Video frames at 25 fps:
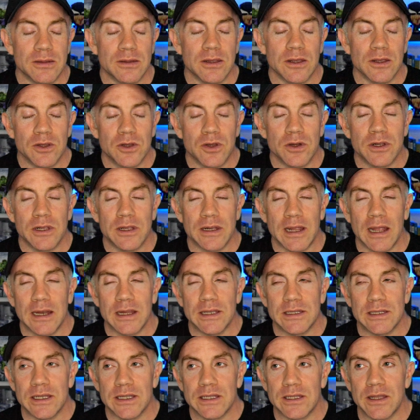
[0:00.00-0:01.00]
a good
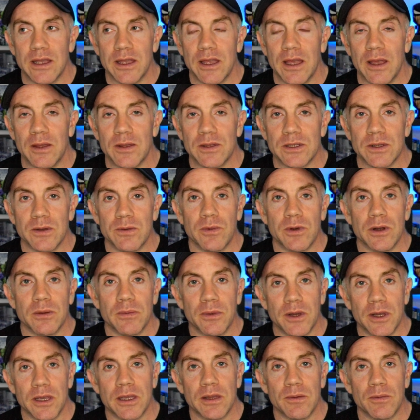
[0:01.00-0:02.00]
analysis that uh, so one of
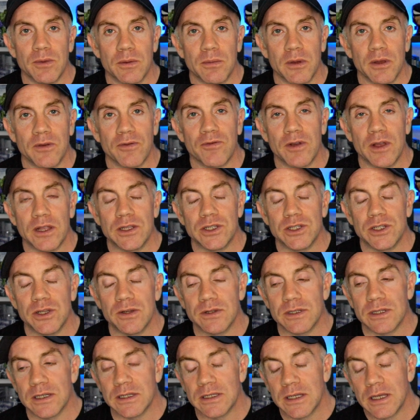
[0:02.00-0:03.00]
my one of my friends
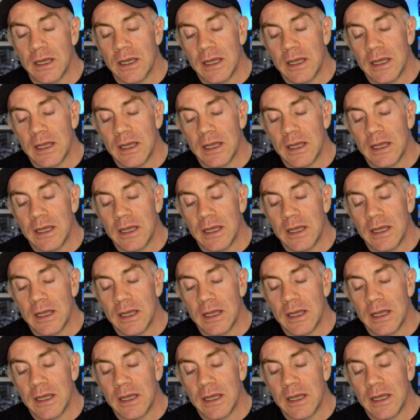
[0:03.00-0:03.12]
uses.